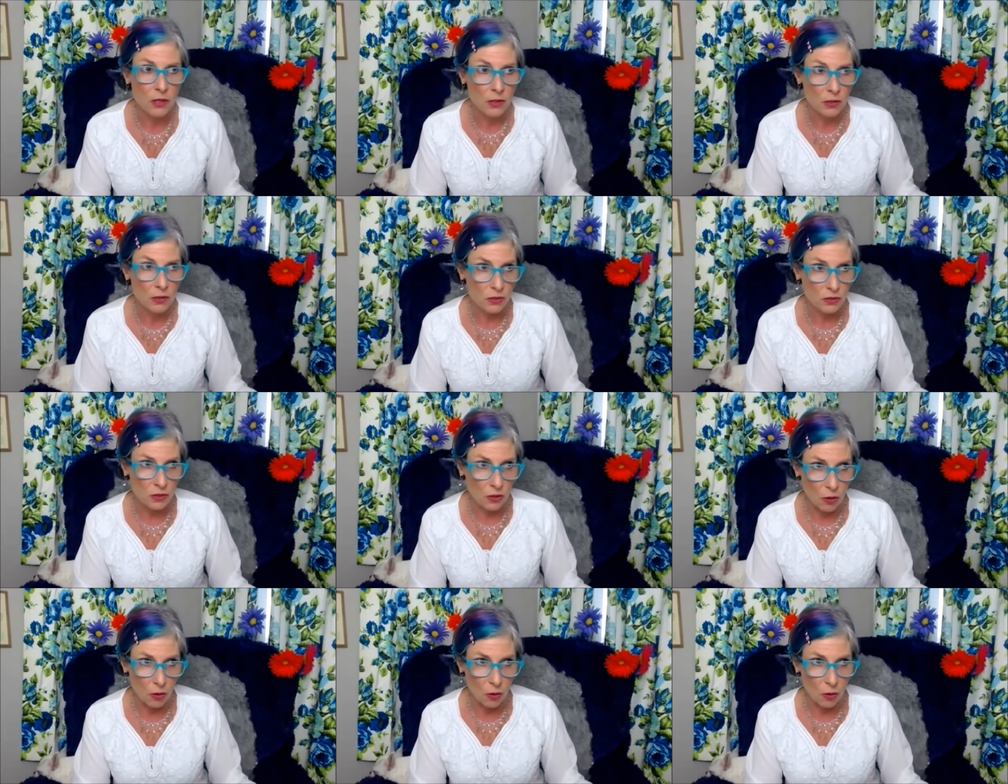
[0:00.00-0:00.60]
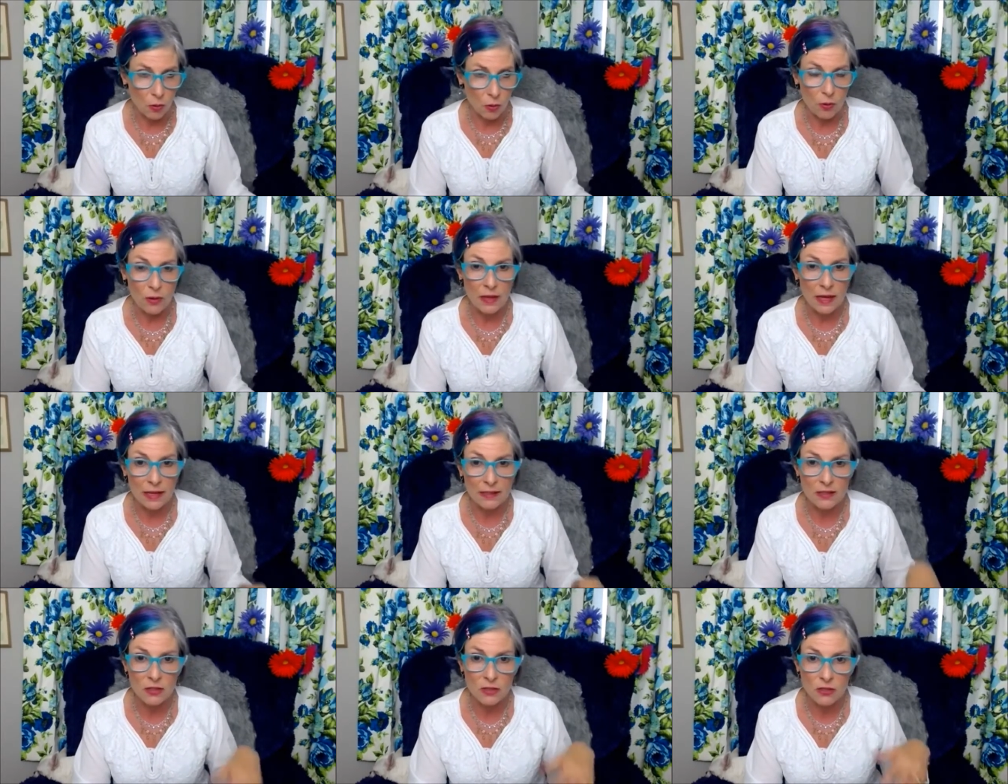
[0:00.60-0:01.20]
So
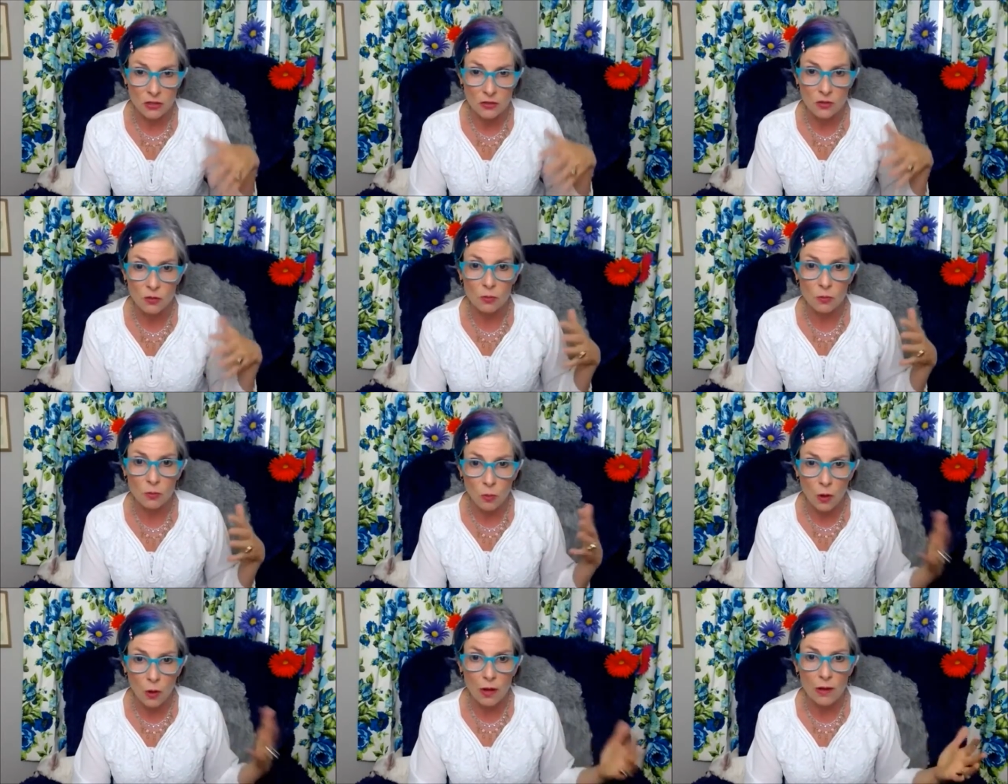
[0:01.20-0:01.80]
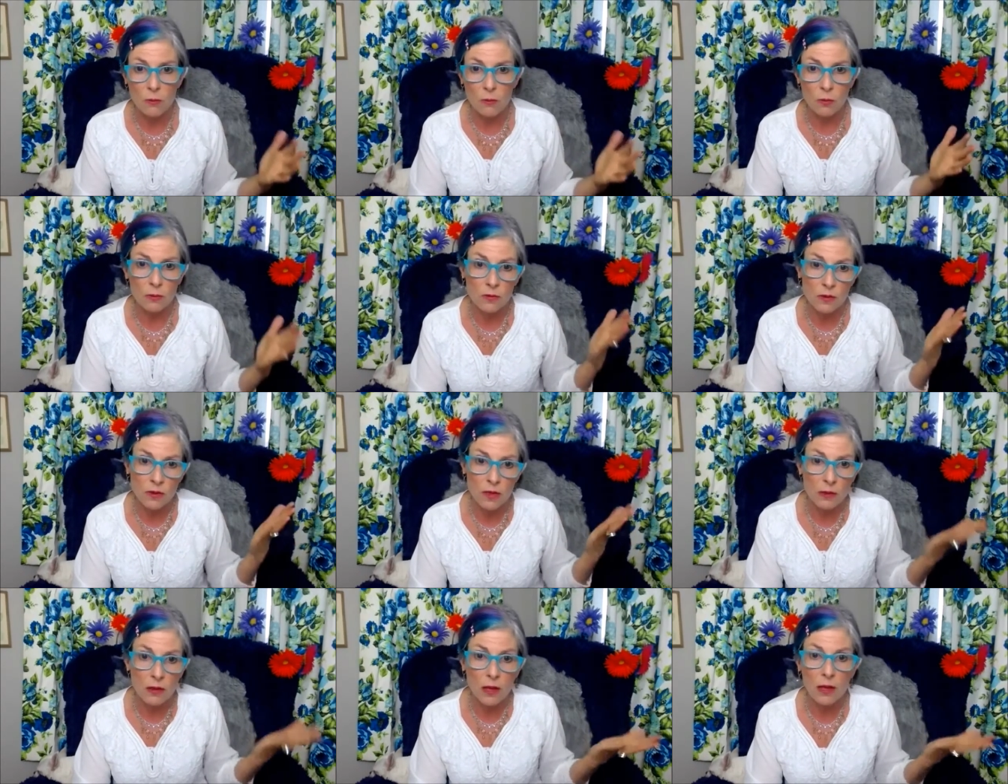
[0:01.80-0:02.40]
that's just one
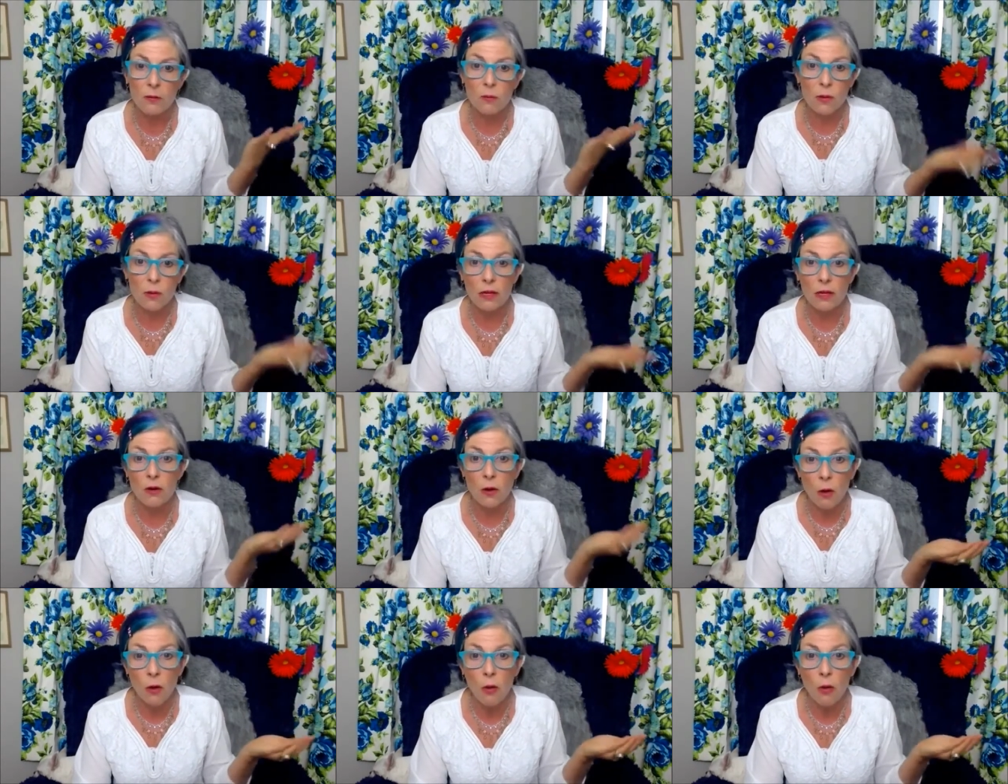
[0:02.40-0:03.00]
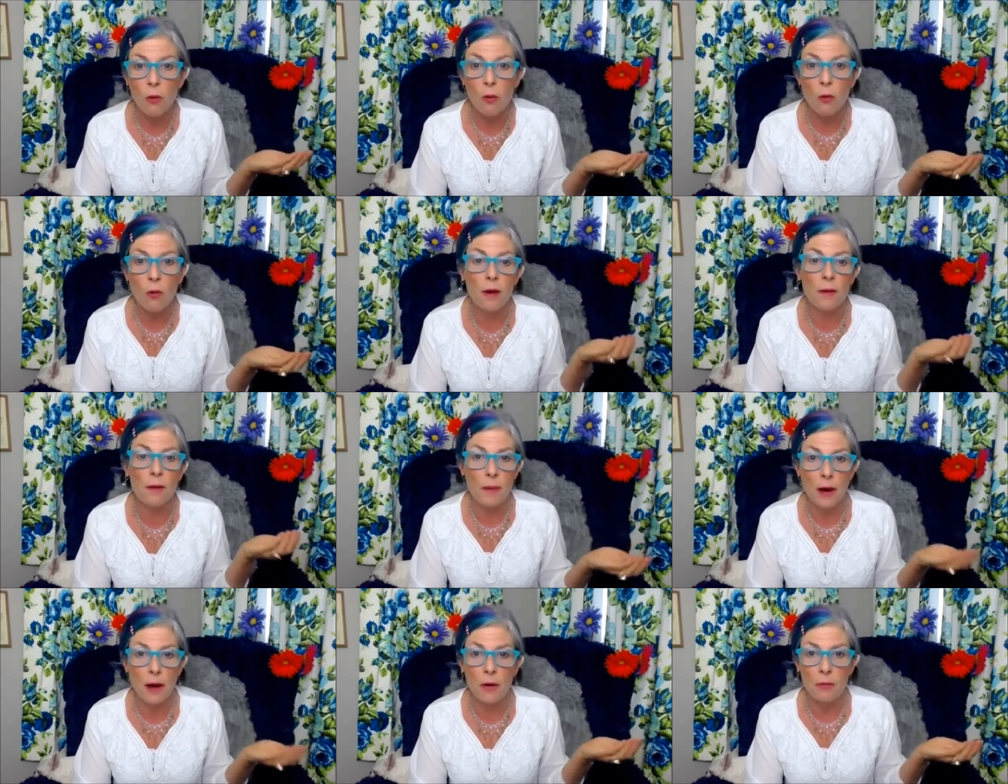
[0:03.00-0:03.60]
thing we know
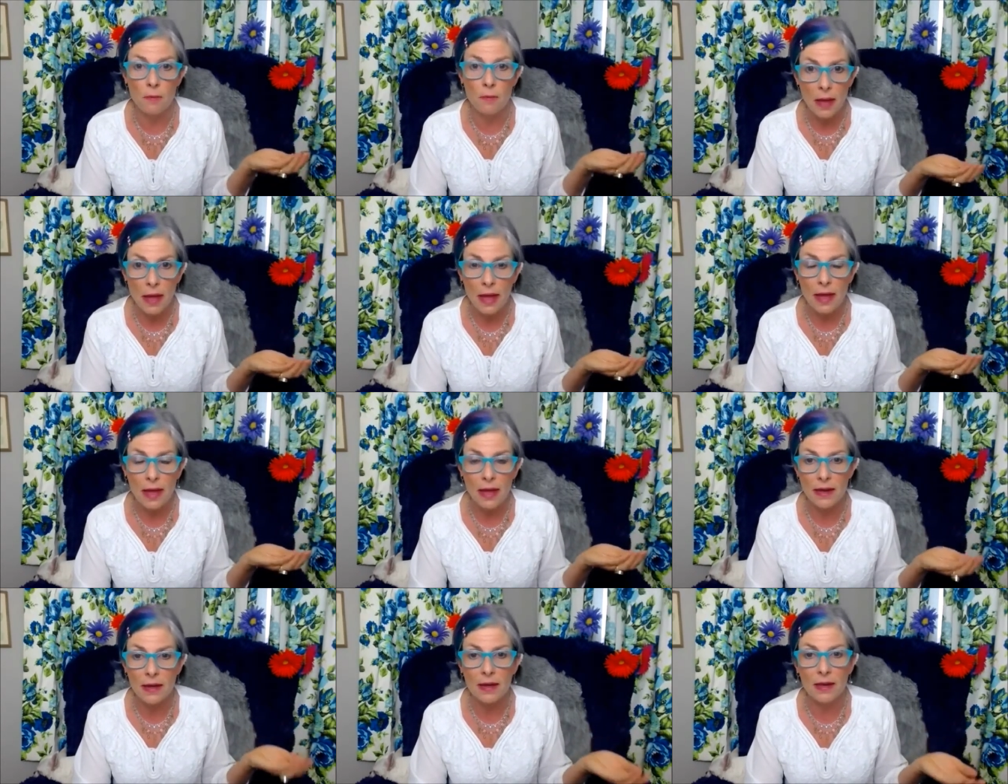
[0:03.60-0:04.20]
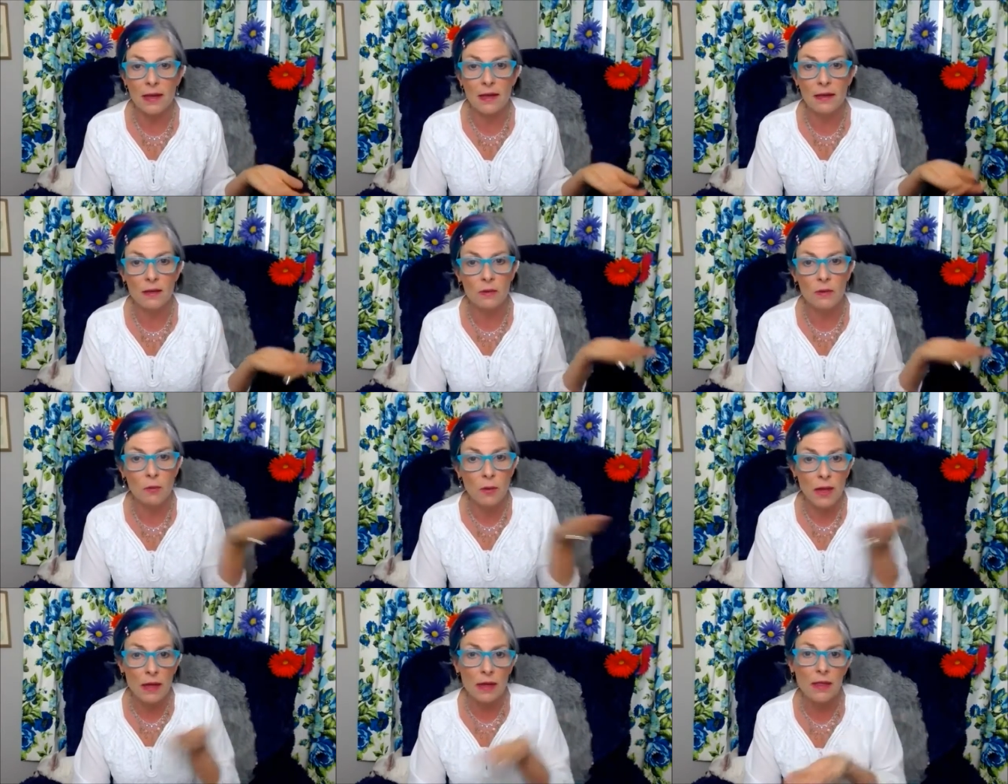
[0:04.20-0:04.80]
about men and the
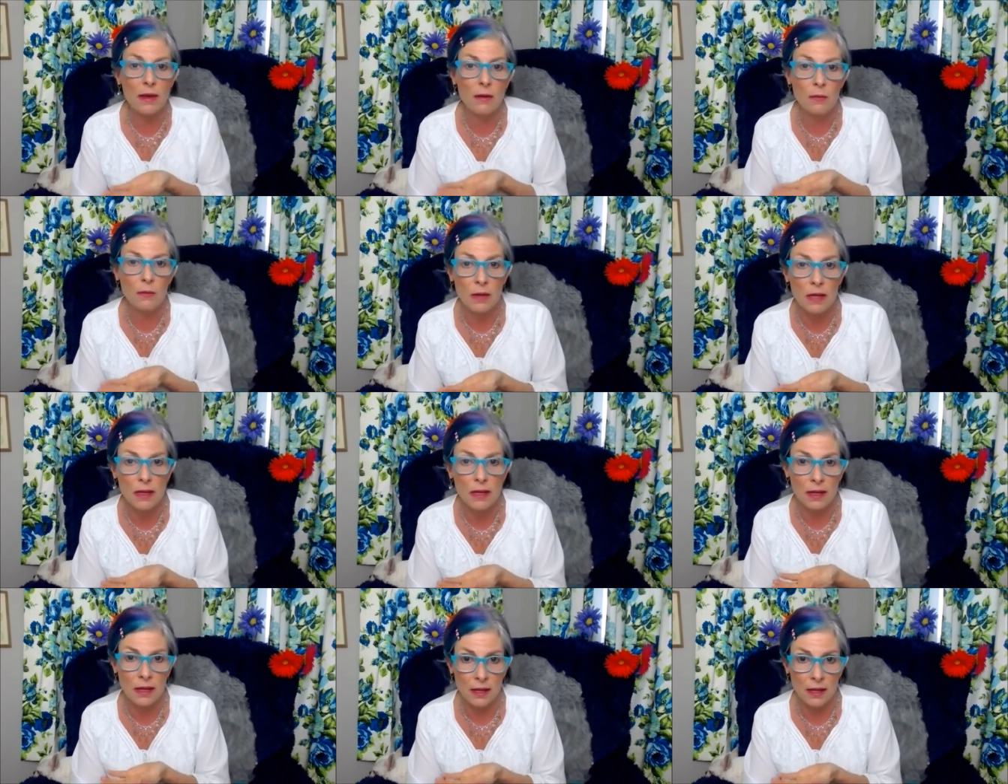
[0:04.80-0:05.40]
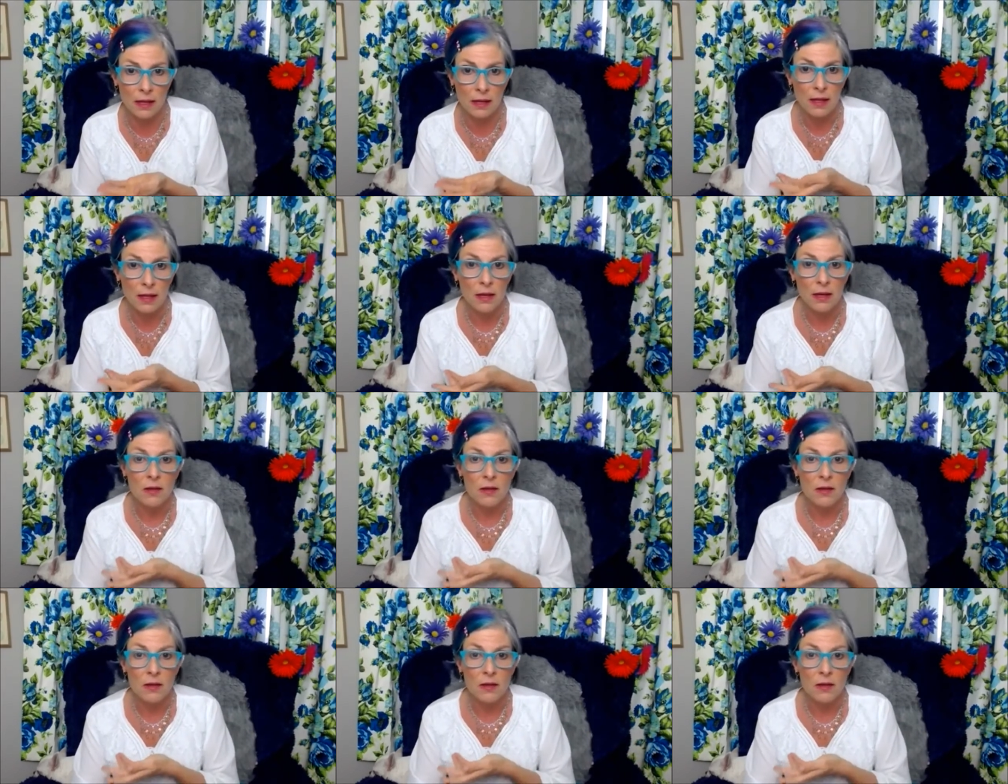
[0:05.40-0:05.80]
way that we can